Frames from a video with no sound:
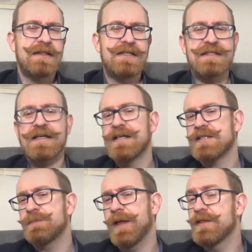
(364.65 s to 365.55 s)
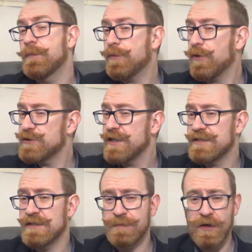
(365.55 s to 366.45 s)
This can explain the
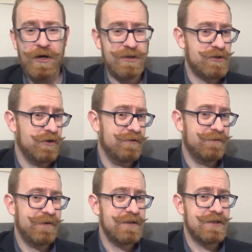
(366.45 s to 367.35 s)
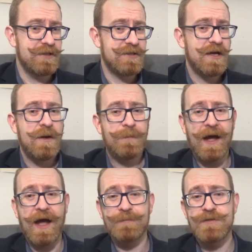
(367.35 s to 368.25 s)
processes behind certain features.
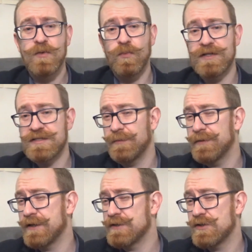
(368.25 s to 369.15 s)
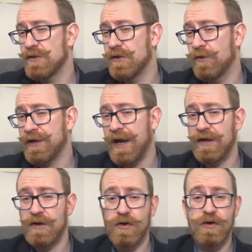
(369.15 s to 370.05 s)
Perhaps when something is
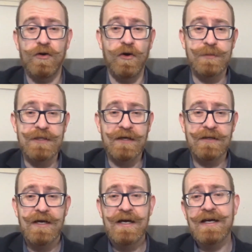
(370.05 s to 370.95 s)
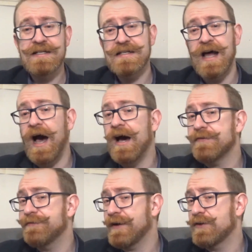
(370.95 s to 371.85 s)
located on an object, it is an
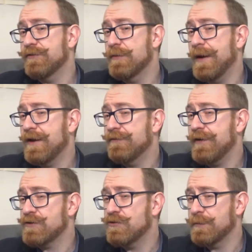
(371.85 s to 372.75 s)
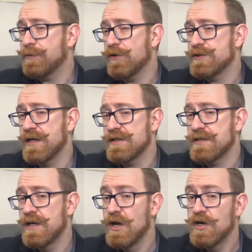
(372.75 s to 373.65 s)
artifact of the manufacturing
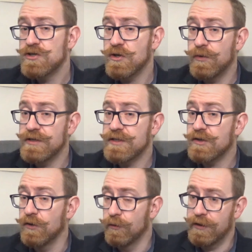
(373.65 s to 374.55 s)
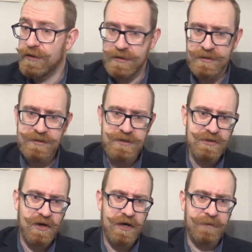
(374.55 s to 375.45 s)
process, so it is included in its
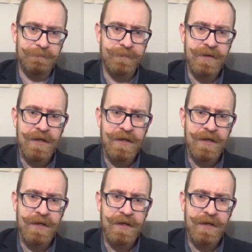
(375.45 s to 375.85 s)
design.